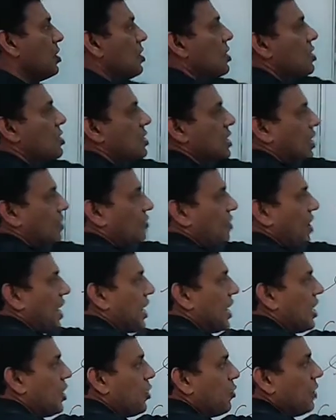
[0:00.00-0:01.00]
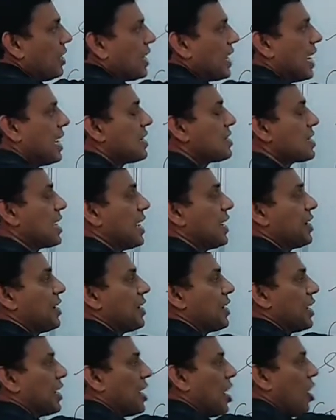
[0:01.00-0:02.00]
So finally you will get
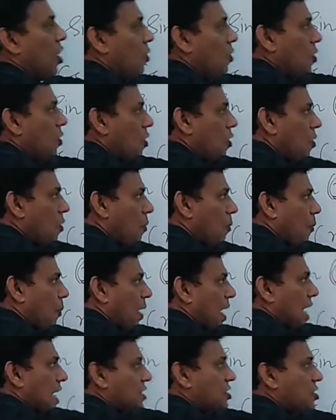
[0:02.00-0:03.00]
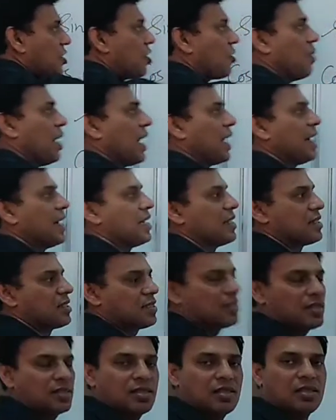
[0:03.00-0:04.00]
sine theta. Now plus or minus,
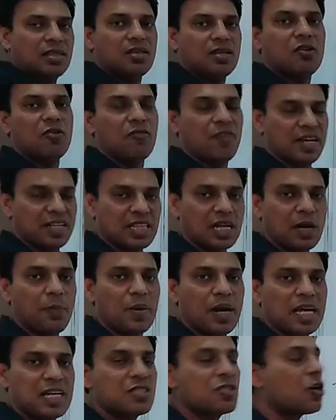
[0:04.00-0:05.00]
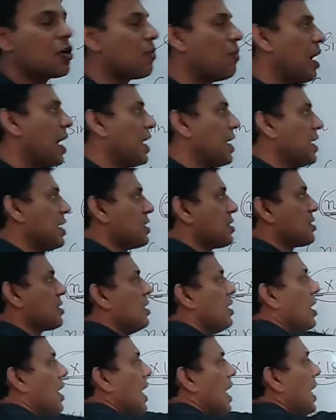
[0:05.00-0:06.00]
whether plus or minus,
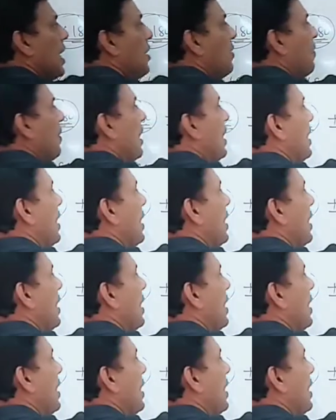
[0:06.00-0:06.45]
it will